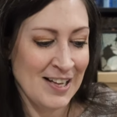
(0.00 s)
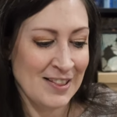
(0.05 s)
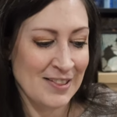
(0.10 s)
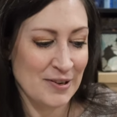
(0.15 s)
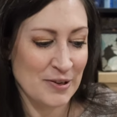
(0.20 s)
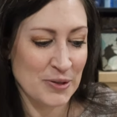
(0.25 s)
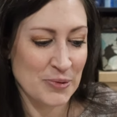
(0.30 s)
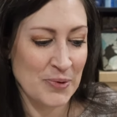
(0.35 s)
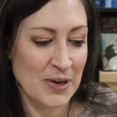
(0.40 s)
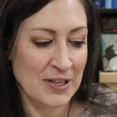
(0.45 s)

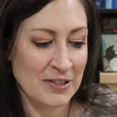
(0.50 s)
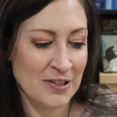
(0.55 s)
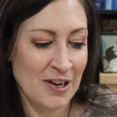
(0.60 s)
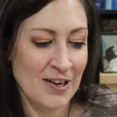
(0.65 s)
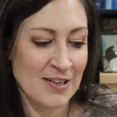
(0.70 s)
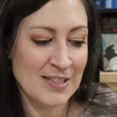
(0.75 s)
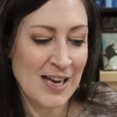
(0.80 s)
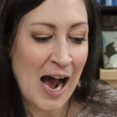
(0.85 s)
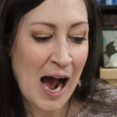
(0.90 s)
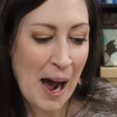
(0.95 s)
There's one
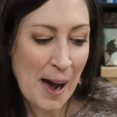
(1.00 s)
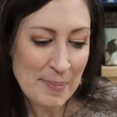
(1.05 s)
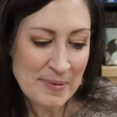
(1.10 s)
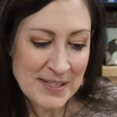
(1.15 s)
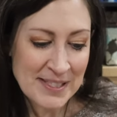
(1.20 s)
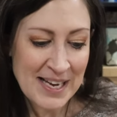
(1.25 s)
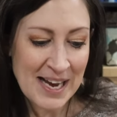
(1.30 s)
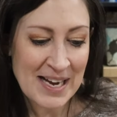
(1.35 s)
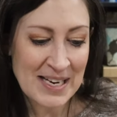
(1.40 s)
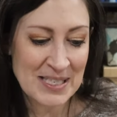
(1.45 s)
called
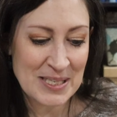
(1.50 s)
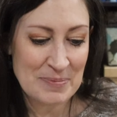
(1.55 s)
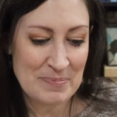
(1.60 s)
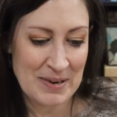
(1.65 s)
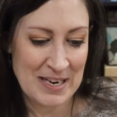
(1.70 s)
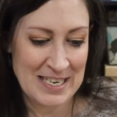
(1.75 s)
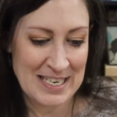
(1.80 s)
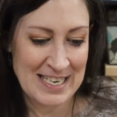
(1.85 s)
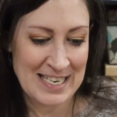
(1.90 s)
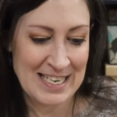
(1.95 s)
Hopscotch
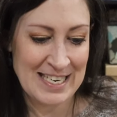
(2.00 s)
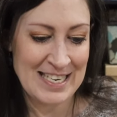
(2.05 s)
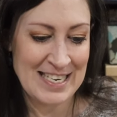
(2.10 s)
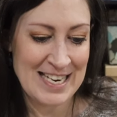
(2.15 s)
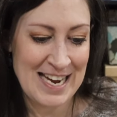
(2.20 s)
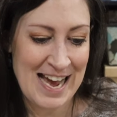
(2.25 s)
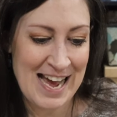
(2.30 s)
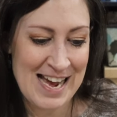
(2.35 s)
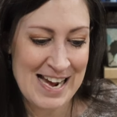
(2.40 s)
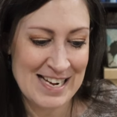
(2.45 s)

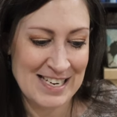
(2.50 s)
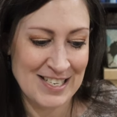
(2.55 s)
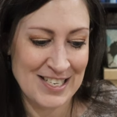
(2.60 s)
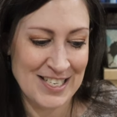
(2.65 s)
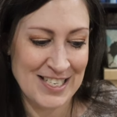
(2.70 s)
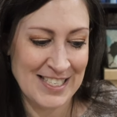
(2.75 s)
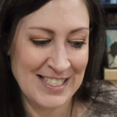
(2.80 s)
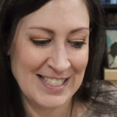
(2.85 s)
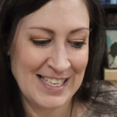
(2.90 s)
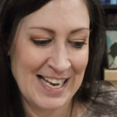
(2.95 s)
Bunny, and
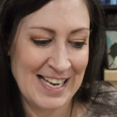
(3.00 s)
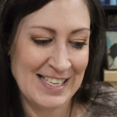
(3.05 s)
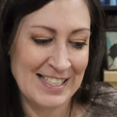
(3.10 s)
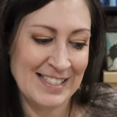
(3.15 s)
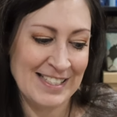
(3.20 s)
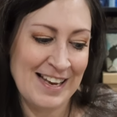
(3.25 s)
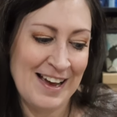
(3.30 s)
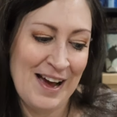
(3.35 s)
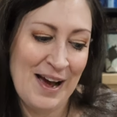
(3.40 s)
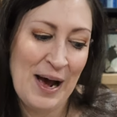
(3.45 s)
she
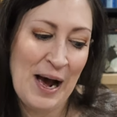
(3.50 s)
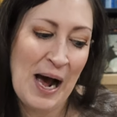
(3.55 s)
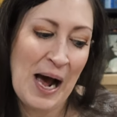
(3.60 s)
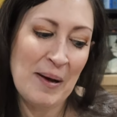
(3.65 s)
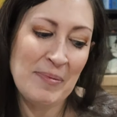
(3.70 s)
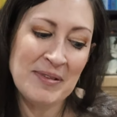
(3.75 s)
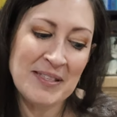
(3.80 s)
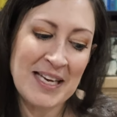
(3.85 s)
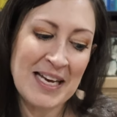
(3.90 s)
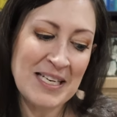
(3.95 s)
says
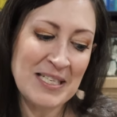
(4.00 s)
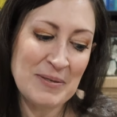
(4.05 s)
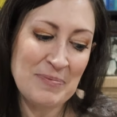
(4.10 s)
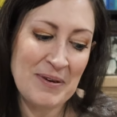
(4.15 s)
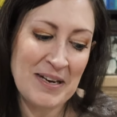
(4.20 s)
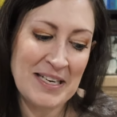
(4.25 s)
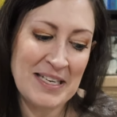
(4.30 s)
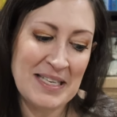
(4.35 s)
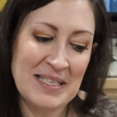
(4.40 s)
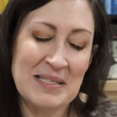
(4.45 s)
Hopscotch
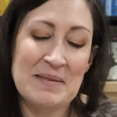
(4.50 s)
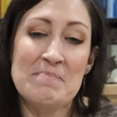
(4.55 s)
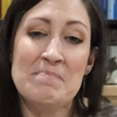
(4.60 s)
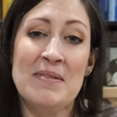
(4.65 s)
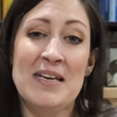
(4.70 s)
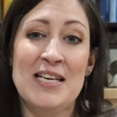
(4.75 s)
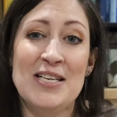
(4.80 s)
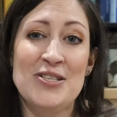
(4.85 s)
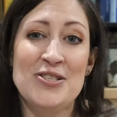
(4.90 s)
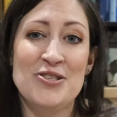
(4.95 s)
Bunny is a
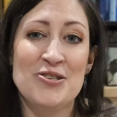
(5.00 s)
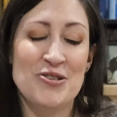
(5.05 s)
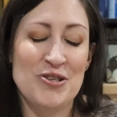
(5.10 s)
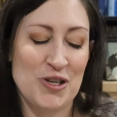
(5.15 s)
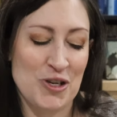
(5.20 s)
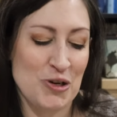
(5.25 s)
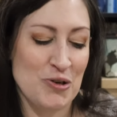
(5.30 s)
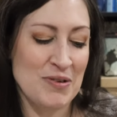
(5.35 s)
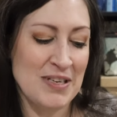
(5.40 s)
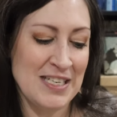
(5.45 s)
major
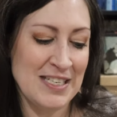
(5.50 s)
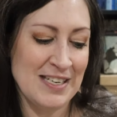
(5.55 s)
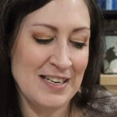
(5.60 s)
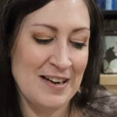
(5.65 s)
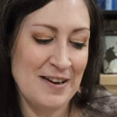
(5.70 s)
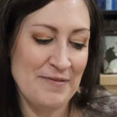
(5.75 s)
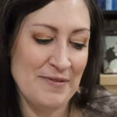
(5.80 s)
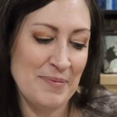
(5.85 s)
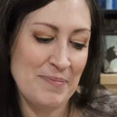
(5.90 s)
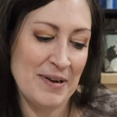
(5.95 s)
treat
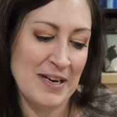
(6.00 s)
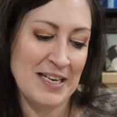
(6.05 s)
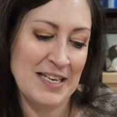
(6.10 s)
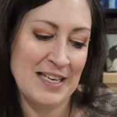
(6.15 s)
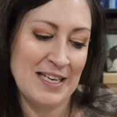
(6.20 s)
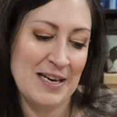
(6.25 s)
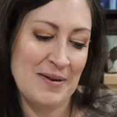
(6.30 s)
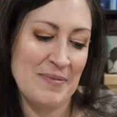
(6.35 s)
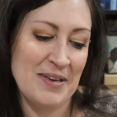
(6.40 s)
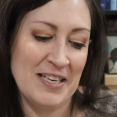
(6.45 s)
of a bunny
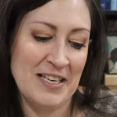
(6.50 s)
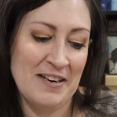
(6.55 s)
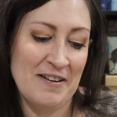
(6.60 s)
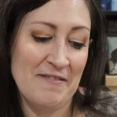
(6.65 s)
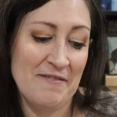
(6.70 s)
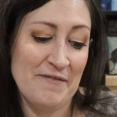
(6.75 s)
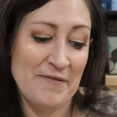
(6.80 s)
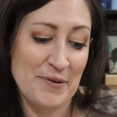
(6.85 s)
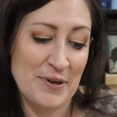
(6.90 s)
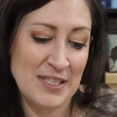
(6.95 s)
coming in
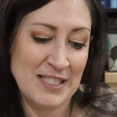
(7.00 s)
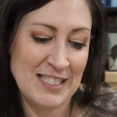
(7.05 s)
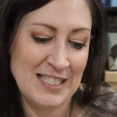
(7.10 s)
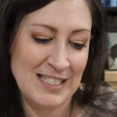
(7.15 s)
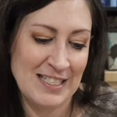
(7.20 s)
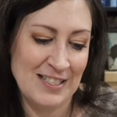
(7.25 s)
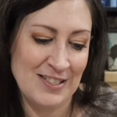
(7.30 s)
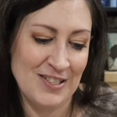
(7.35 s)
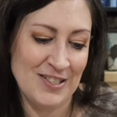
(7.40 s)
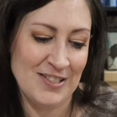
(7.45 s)
at
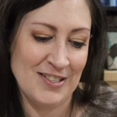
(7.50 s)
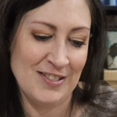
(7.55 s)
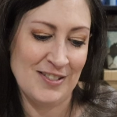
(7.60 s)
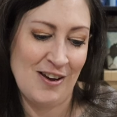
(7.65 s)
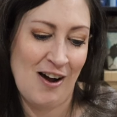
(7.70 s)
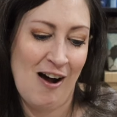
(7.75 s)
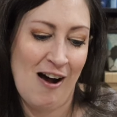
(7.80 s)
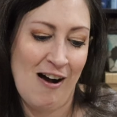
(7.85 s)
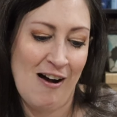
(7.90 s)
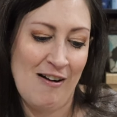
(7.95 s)
14 inches
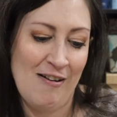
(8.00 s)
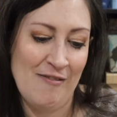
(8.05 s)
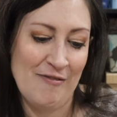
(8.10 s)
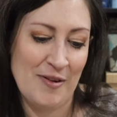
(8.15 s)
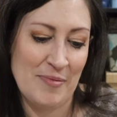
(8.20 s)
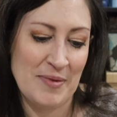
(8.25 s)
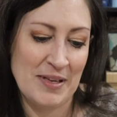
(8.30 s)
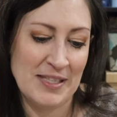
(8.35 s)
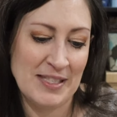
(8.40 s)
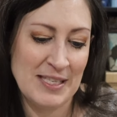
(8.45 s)
tall,
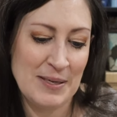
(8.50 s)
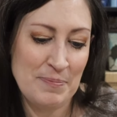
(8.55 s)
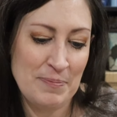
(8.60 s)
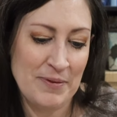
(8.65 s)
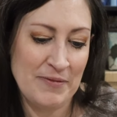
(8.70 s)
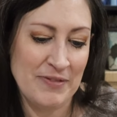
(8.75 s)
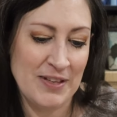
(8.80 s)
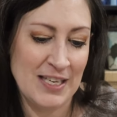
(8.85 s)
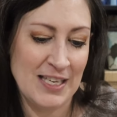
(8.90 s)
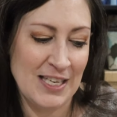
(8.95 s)
from the tip
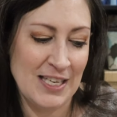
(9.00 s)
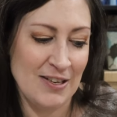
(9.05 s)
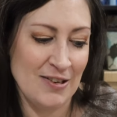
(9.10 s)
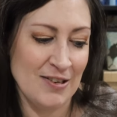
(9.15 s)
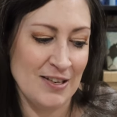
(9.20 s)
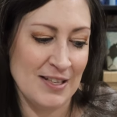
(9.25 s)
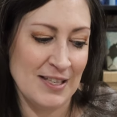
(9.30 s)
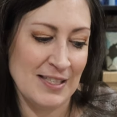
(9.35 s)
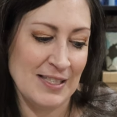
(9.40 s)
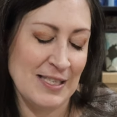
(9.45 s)
of the ear
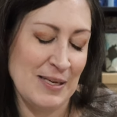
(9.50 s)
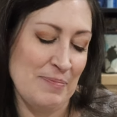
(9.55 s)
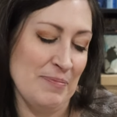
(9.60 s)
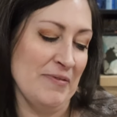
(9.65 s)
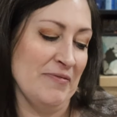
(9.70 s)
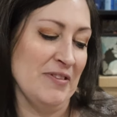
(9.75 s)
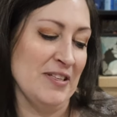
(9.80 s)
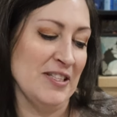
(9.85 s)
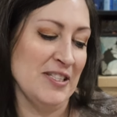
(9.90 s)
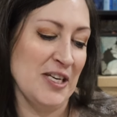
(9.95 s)
to the tip
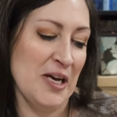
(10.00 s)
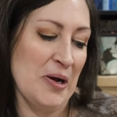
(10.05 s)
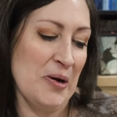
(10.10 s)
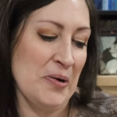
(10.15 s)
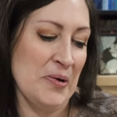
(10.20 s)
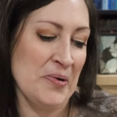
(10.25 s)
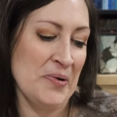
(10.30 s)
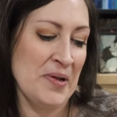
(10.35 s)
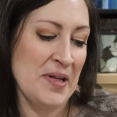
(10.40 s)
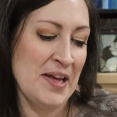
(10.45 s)
of the
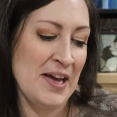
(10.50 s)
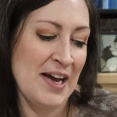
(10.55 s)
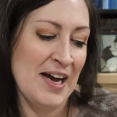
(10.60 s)
toe.